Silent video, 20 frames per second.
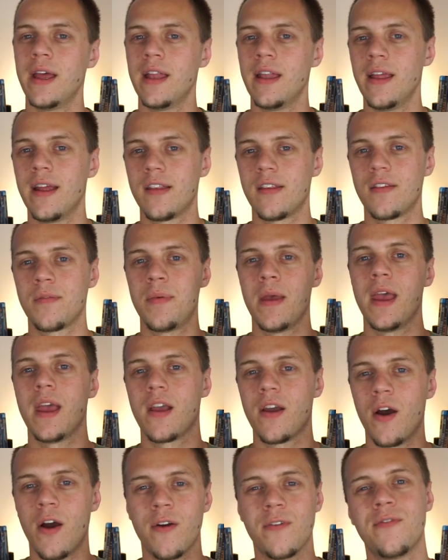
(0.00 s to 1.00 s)
Let's
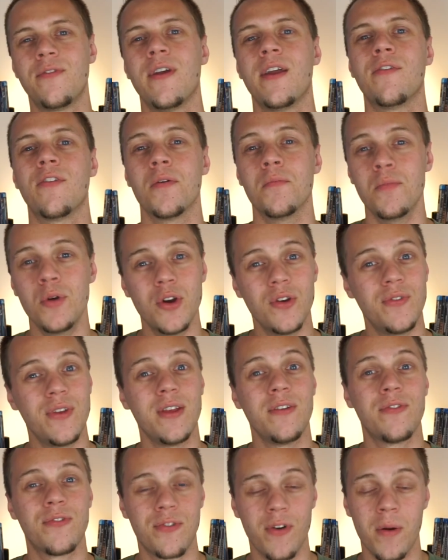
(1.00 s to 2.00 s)
pick our favorite
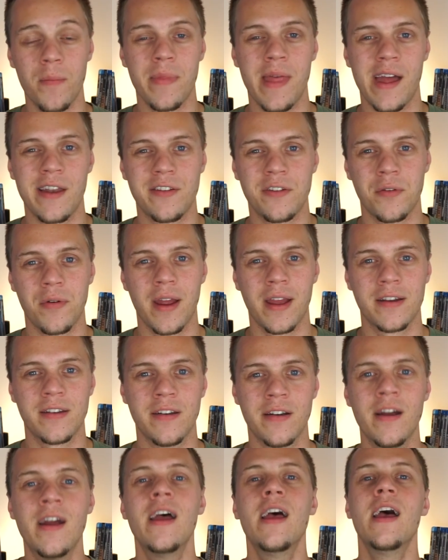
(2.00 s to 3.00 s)
movie from that
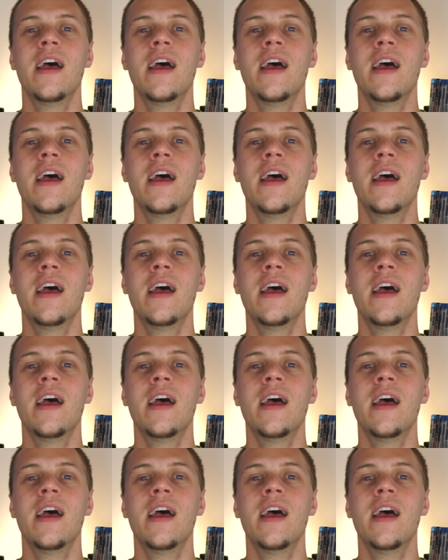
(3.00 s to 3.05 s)
director.